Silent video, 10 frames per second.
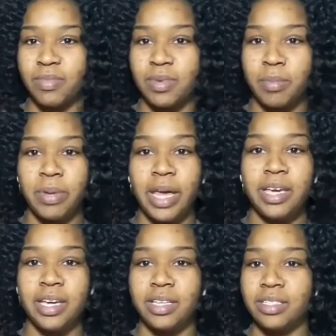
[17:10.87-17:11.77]

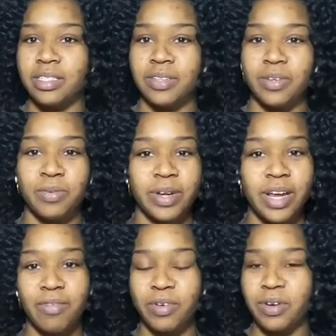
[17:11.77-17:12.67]
blankets or
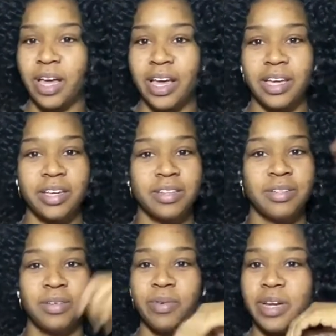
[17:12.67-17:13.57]
whatever, like,
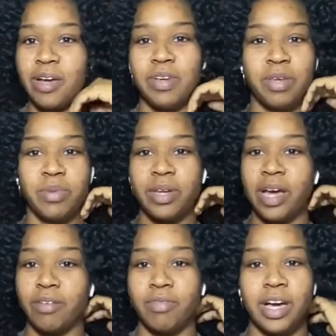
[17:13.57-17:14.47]
whatever can put
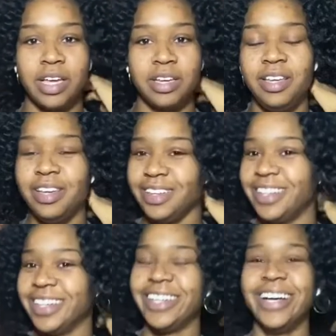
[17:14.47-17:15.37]
out a fire.
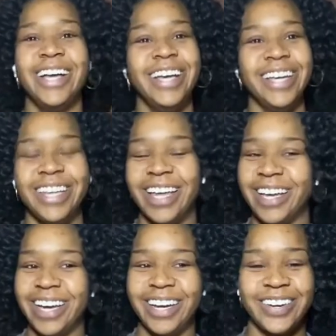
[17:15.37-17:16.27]
Like,
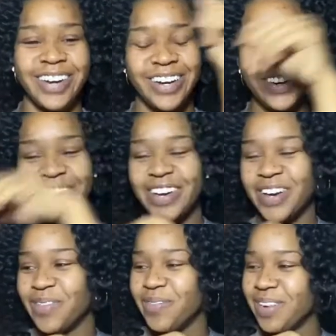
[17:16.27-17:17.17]
I don't know,
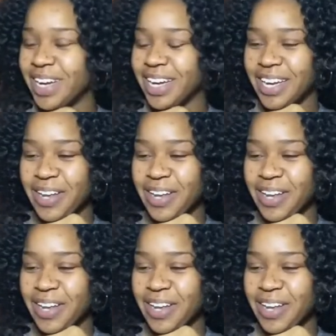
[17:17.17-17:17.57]
but